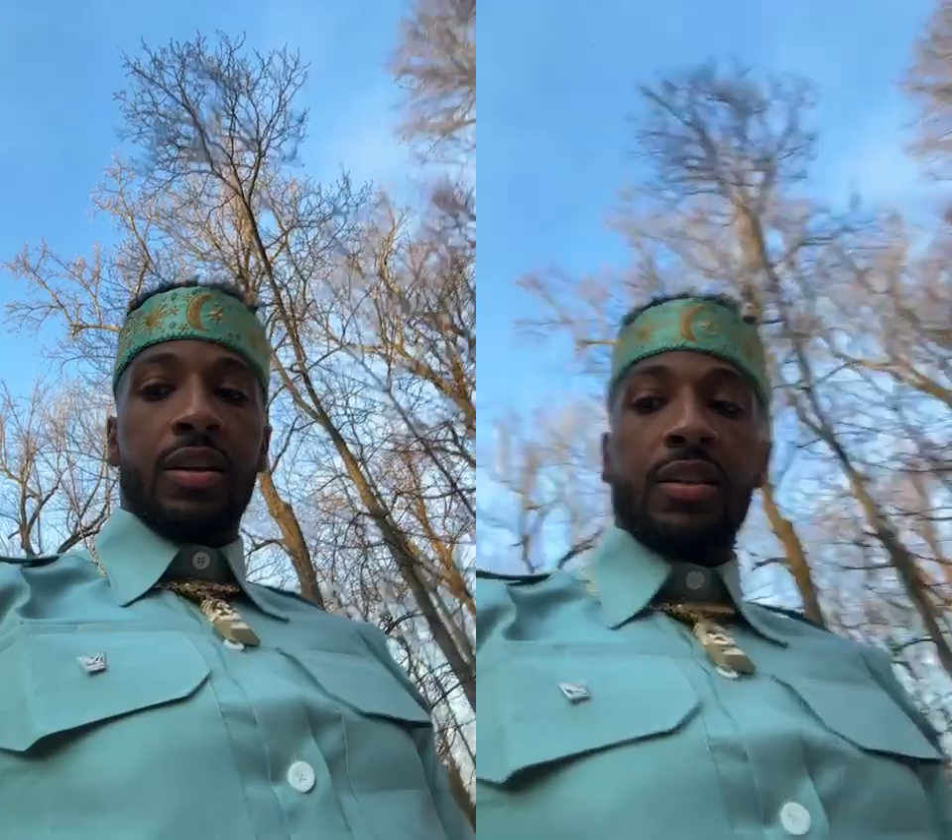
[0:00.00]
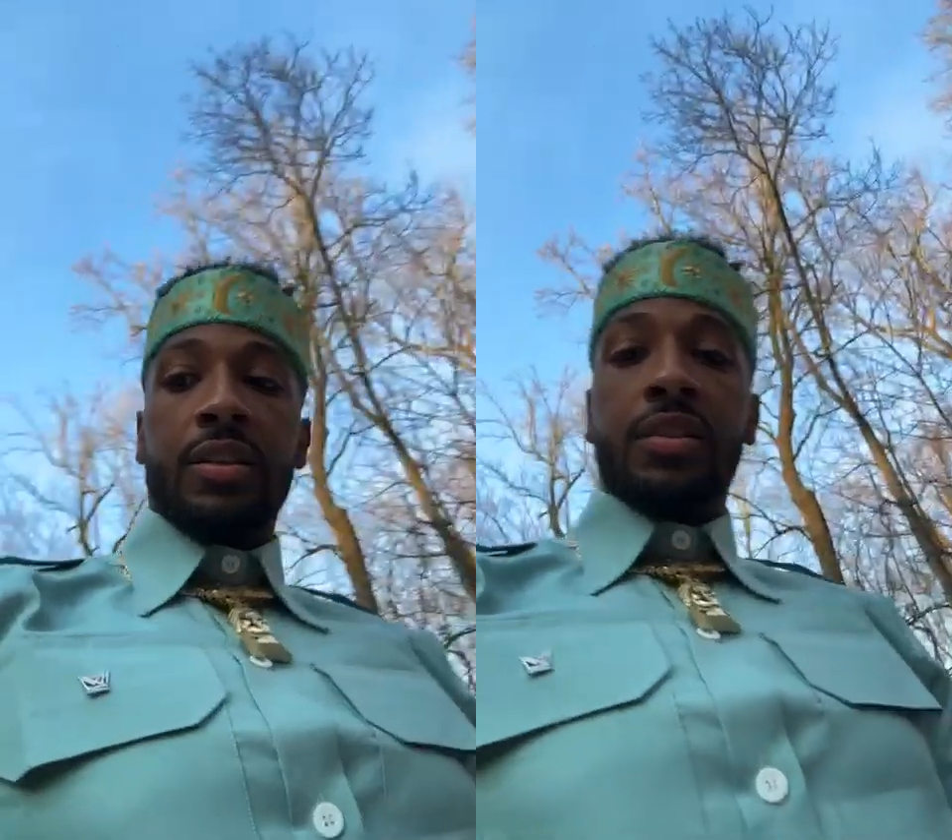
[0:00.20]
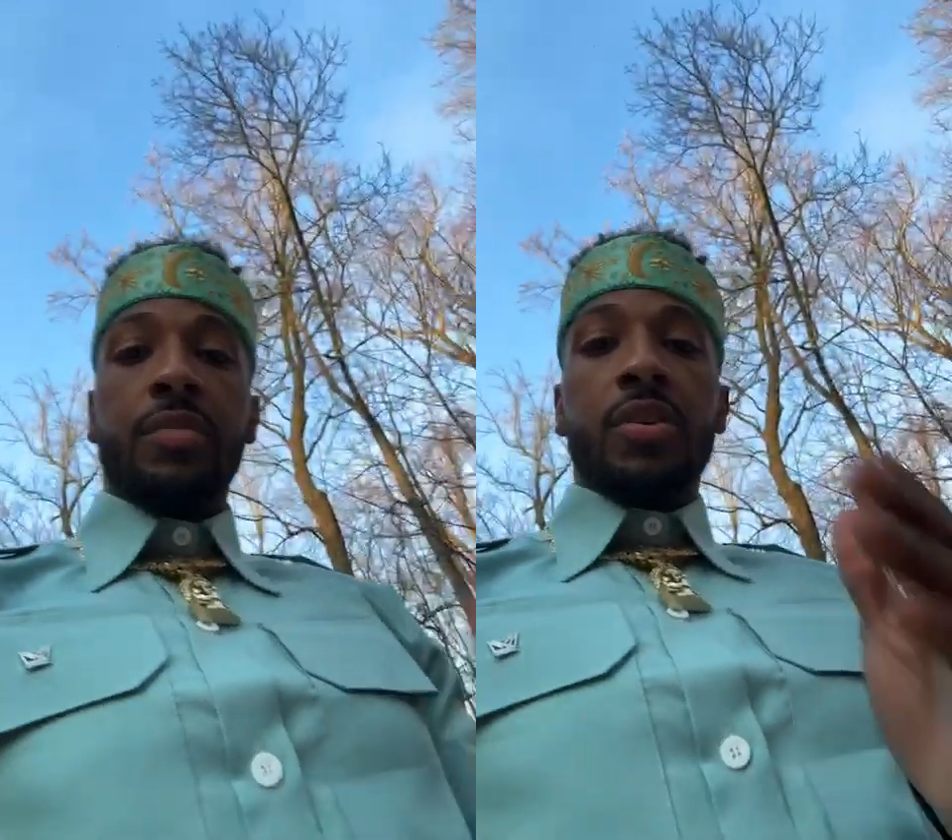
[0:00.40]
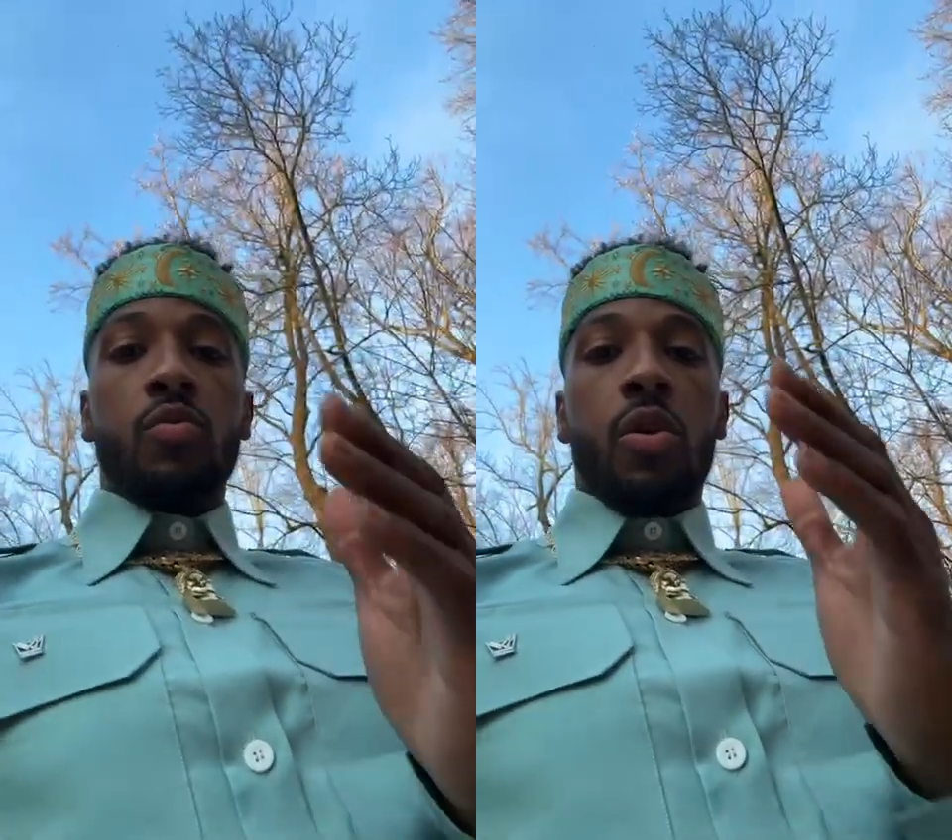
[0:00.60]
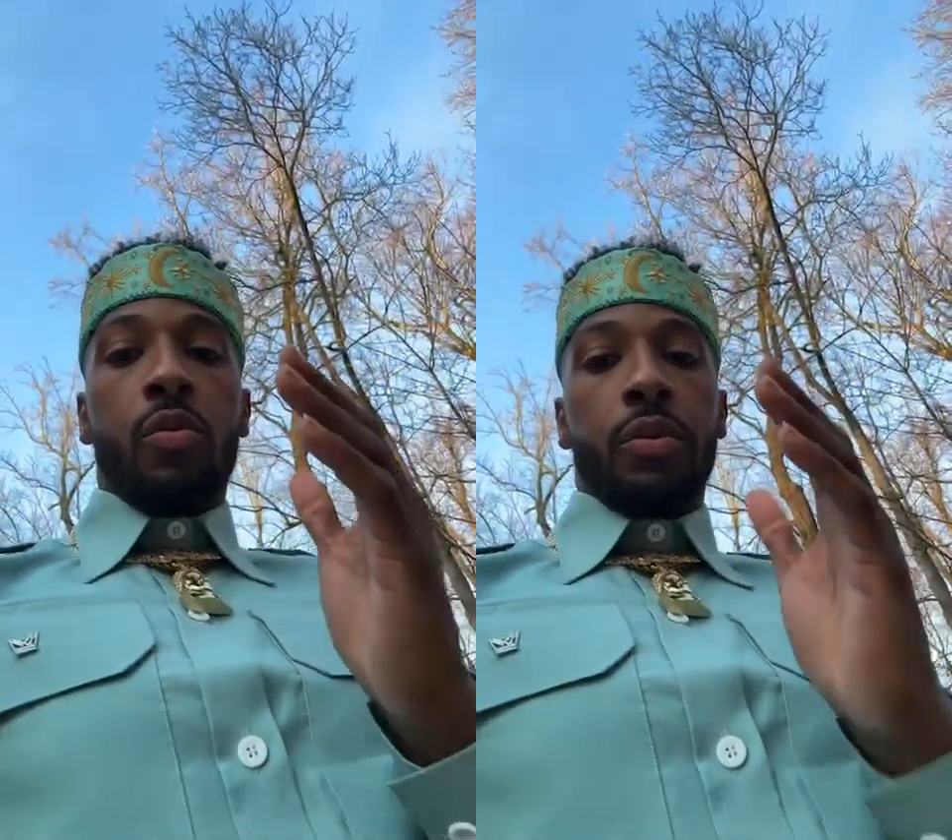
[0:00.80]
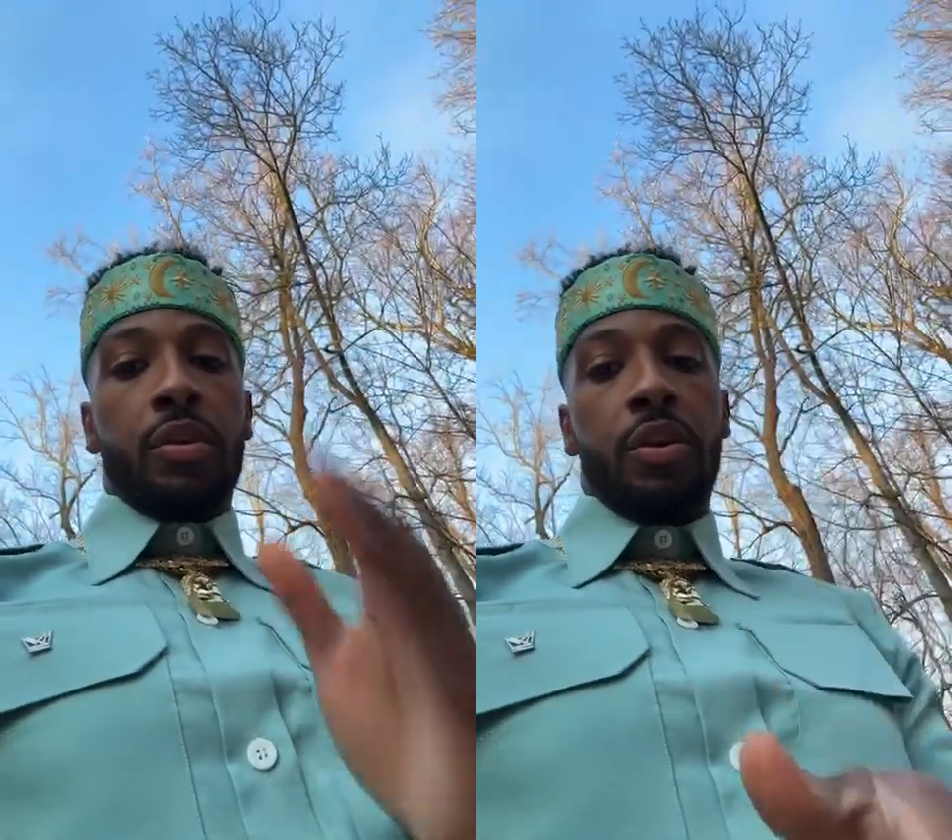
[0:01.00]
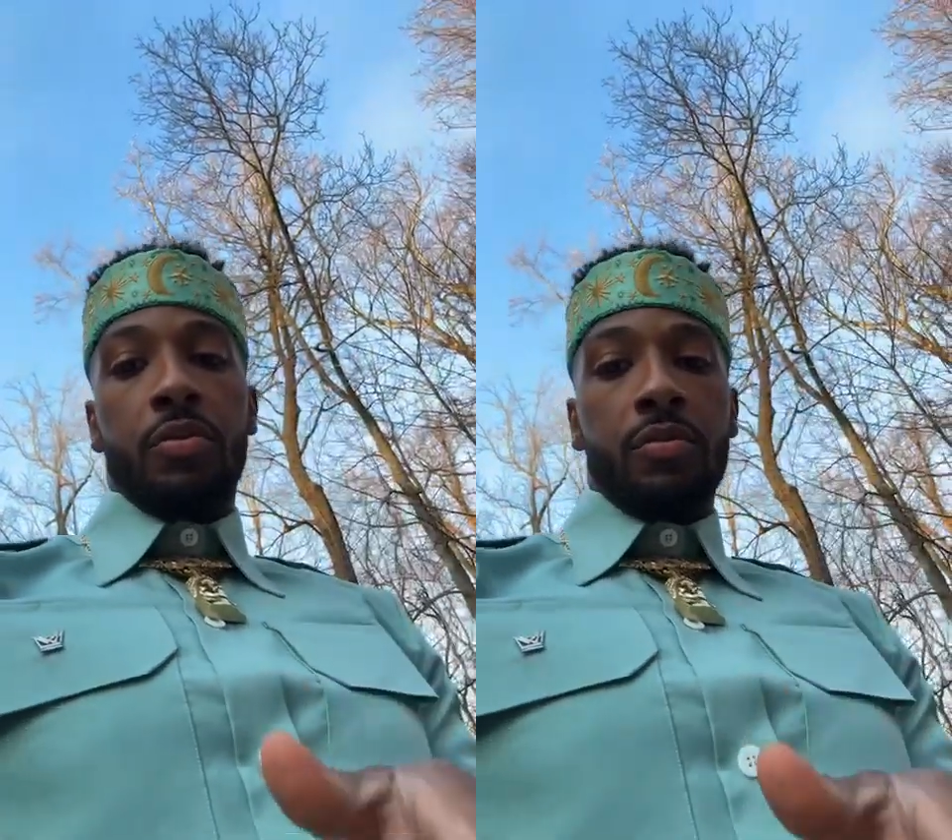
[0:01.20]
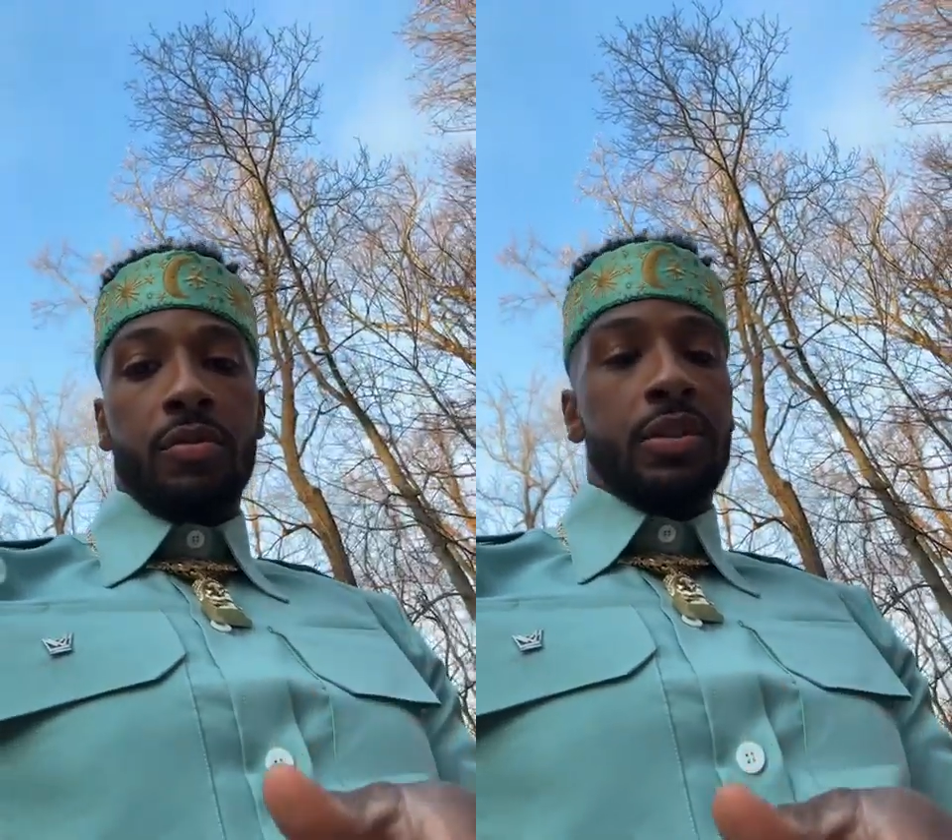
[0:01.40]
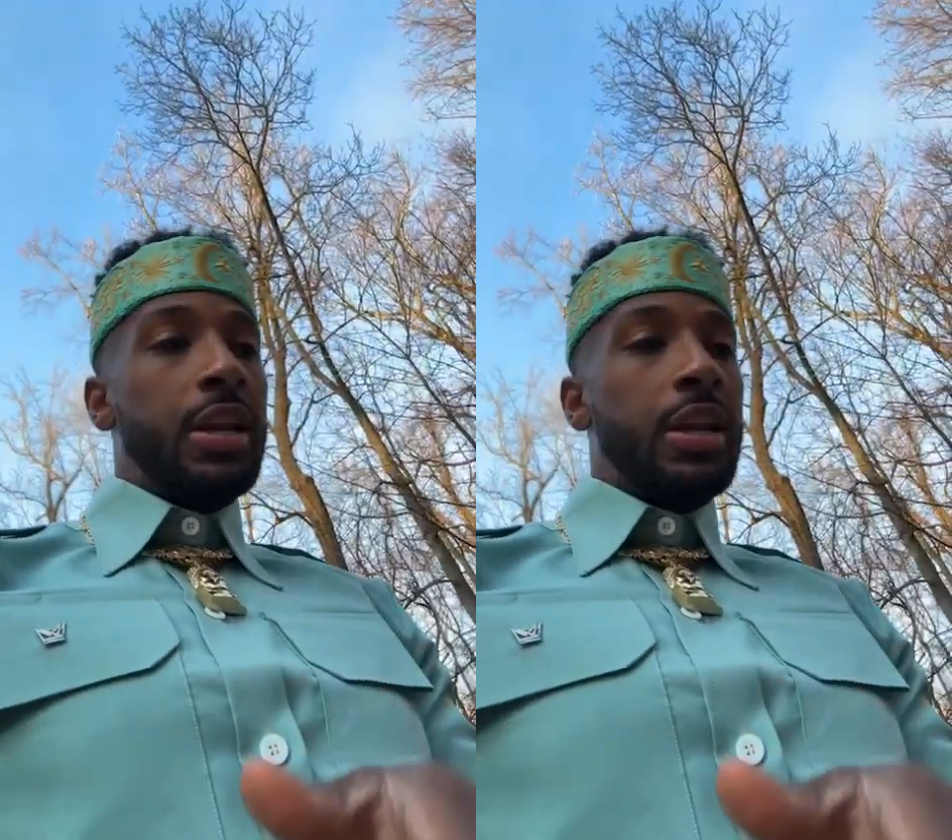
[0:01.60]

Because there's something wrong with you.